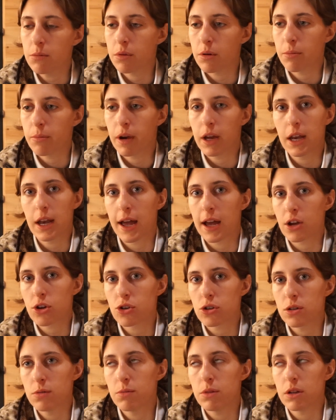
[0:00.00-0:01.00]
but might
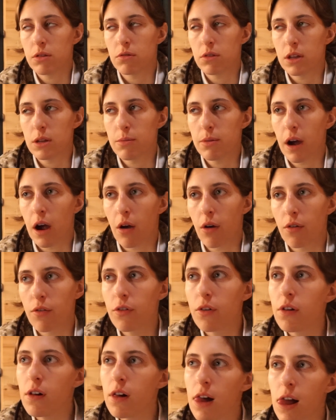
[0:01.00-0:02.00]
actually be really
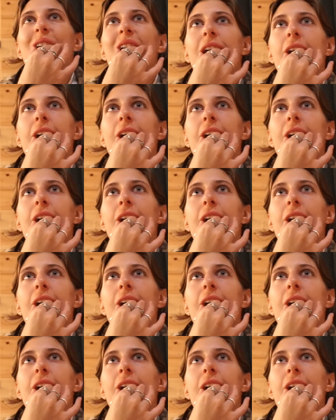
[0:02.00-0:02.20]
powerful.